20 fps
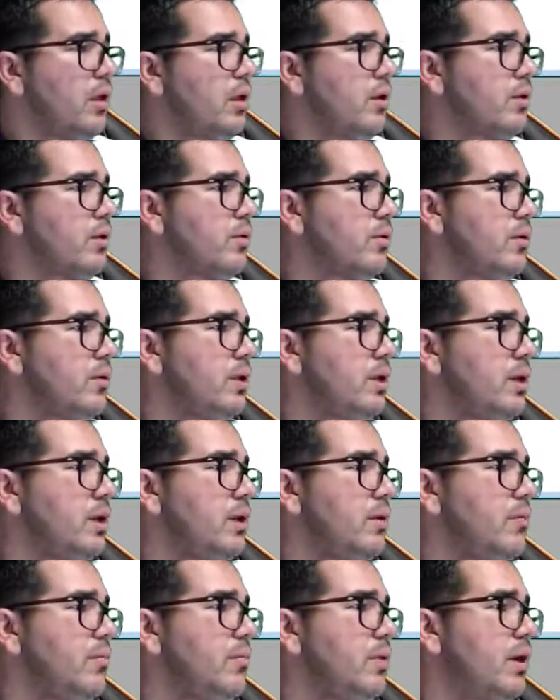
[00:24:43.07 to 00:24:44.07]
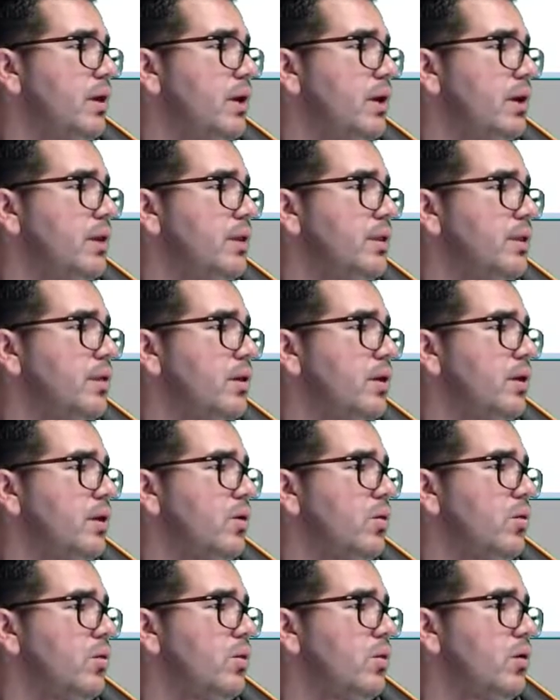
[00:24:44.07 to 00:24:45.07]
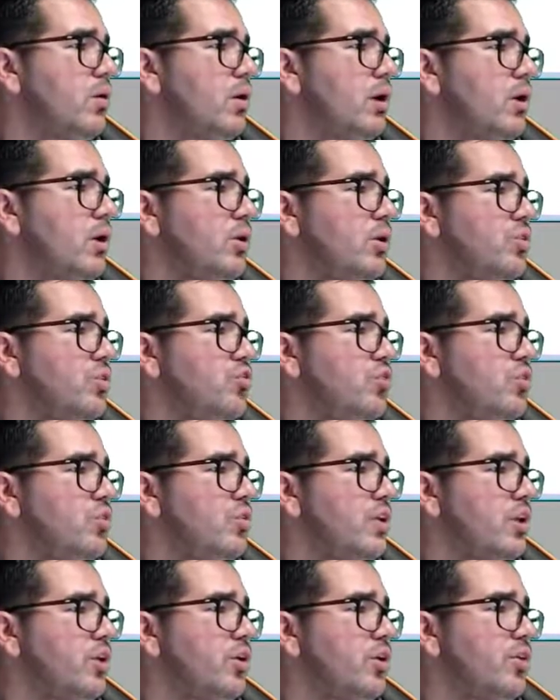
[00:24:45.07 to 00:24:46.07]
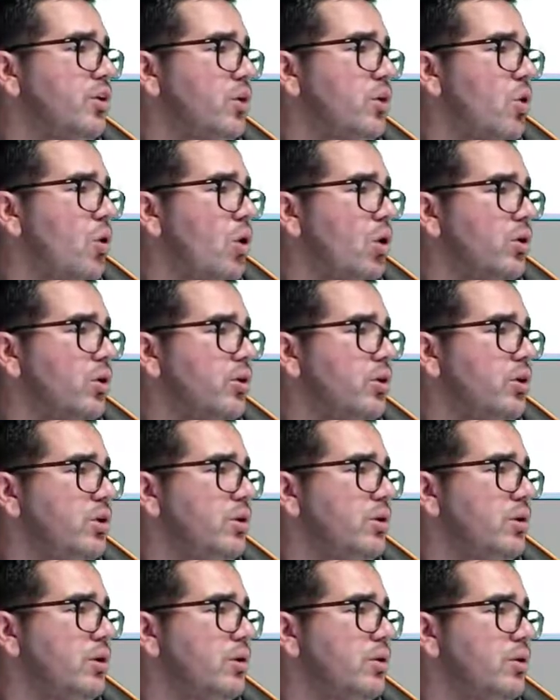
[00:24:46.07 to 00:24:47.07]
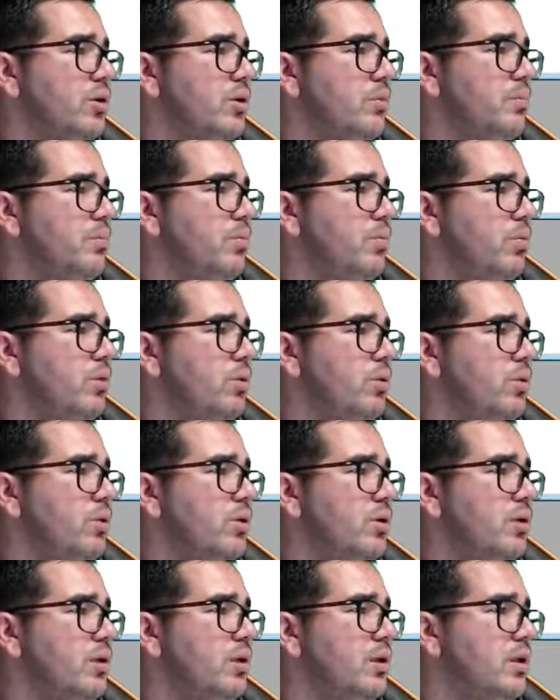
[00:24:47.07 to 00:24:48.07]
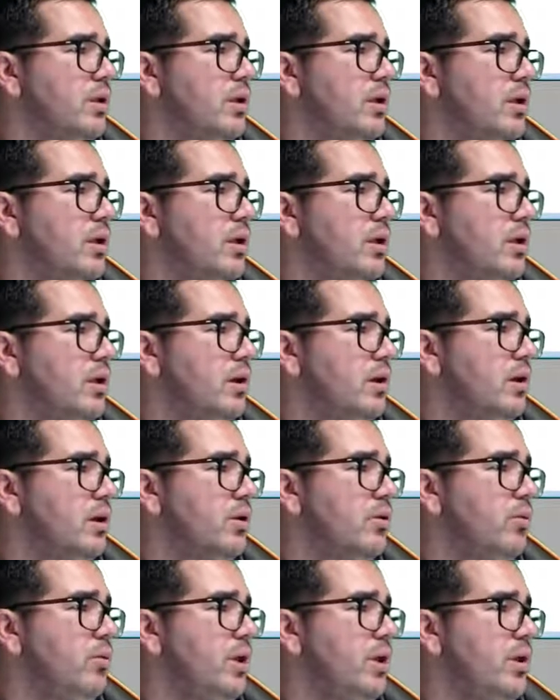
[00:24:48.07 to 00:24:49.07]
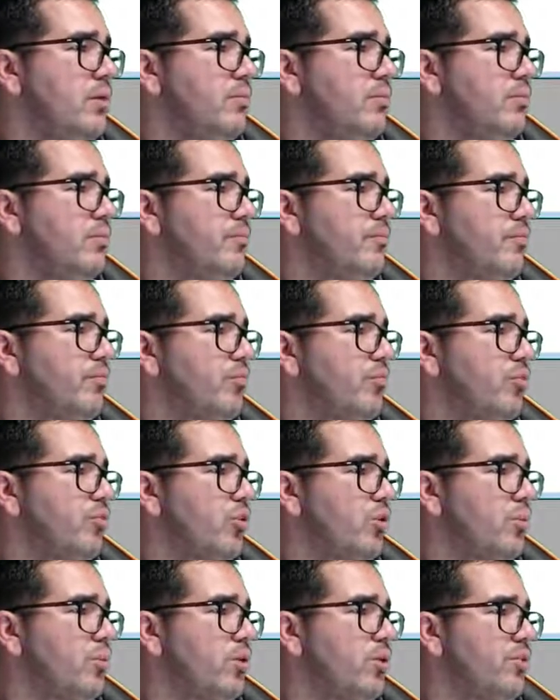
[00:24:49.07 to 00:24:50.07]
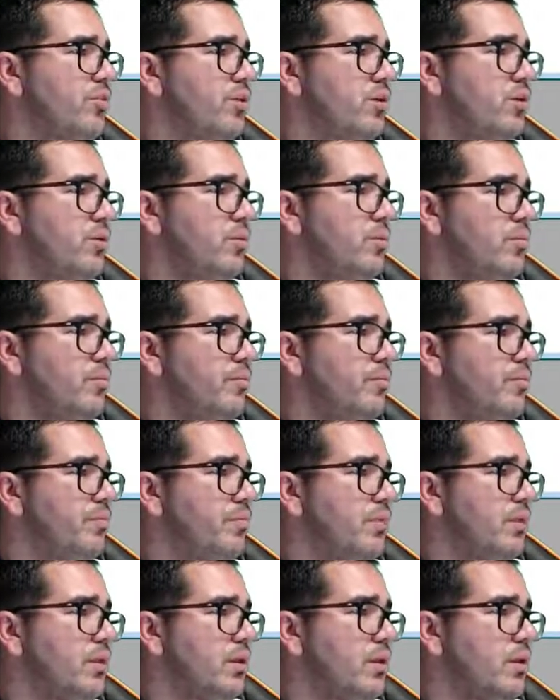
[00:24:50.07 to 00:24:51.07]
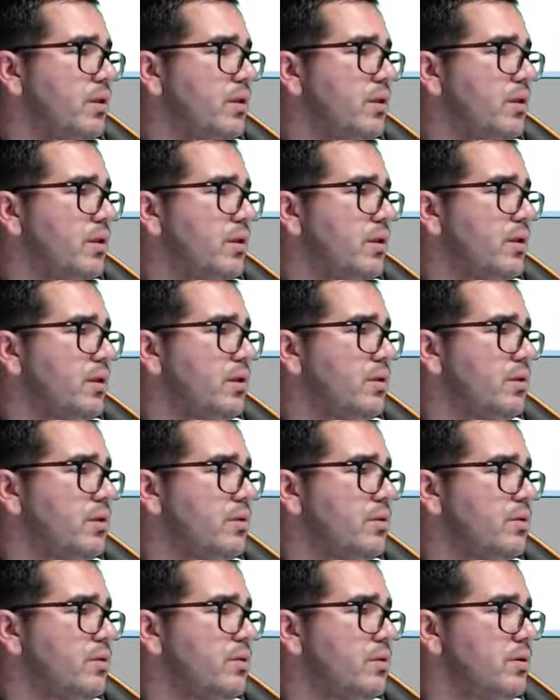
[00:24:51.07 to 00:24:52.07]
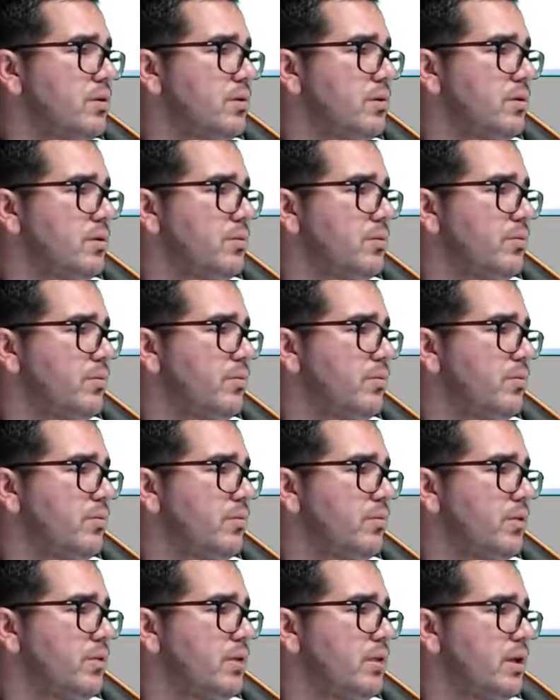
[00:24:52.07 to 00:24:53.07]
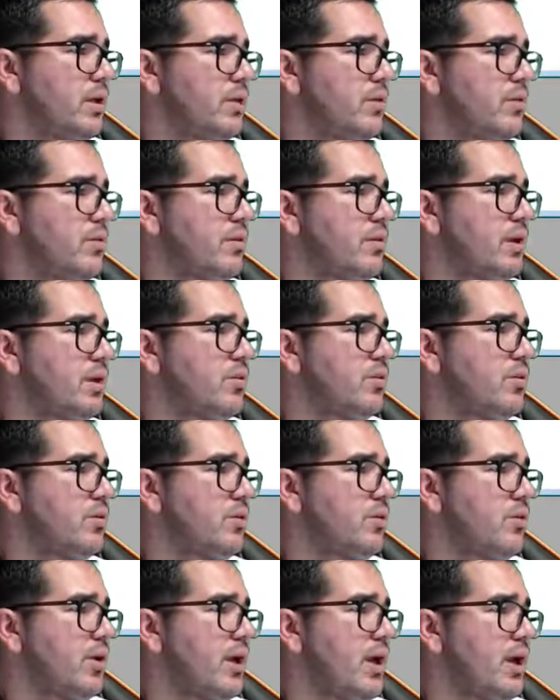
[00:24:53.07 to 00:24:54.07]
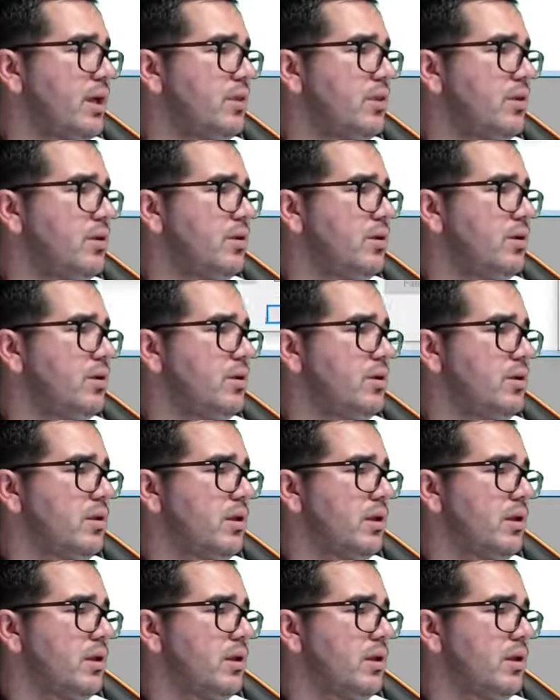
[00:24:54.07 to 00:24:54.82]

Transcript: Okay, and I'm gonna choose another color here. I'm gonna put green for Brazil. So that's correct here.